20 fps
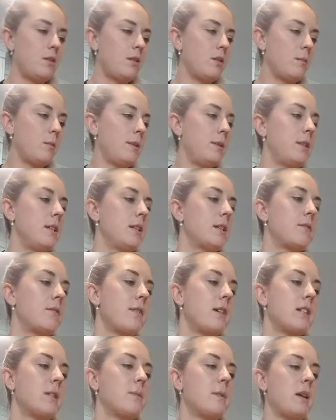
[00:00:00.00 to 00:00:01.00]
you open these
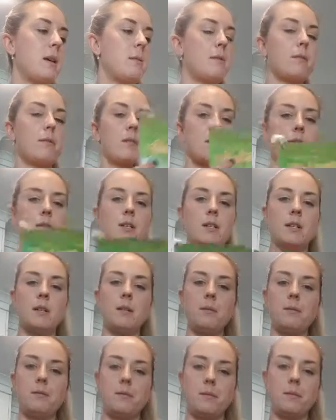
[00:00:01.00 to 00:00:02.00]
rice paper rolls
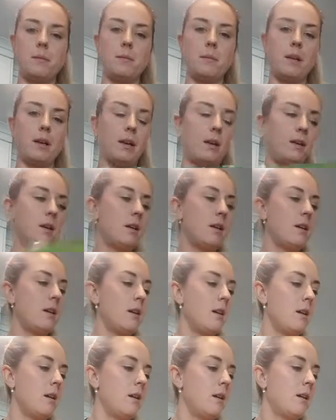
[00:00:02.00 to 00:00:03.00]
up from the bag,
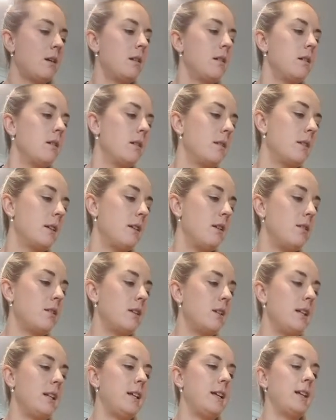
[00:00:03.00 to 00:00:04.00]
they
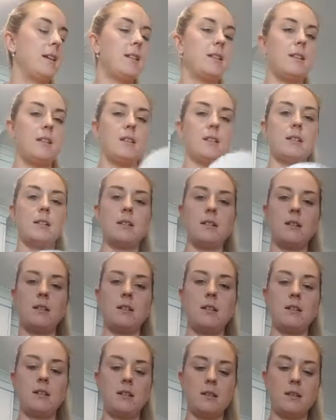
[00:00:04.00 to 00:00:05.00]
look like this.
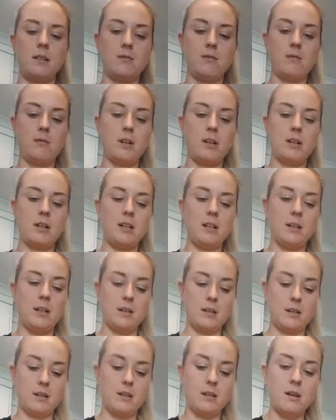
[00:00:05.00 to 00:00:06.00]
They're really
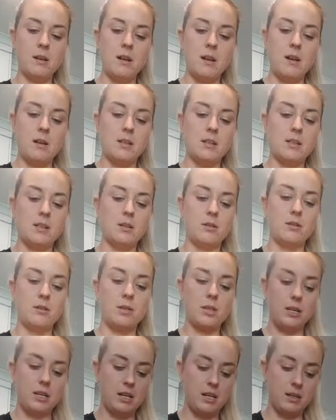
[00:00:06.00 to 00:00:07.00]
thin. So
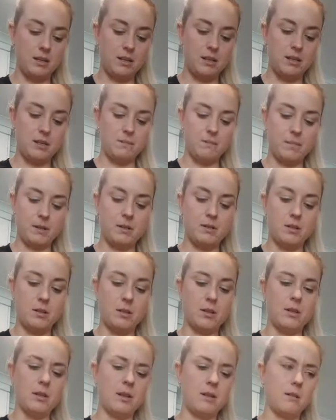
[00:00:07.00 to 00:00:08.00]
to get these
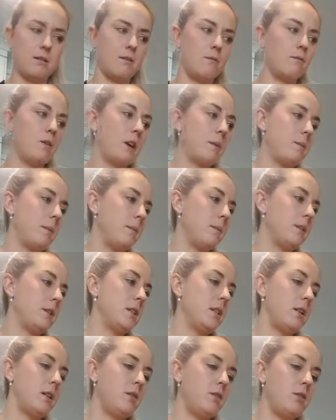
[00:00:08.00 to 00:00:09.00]
mounted in wrapping
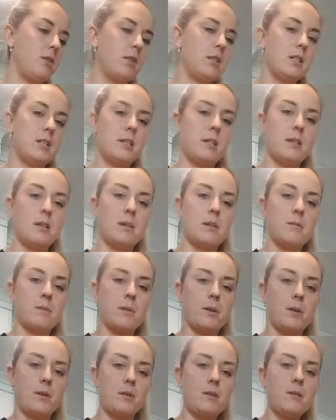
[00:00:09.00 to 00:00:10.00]
material, you just need a
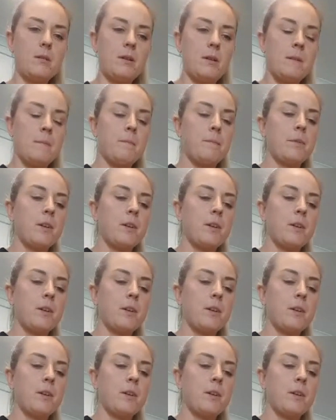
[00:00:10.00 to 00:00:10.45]
bowl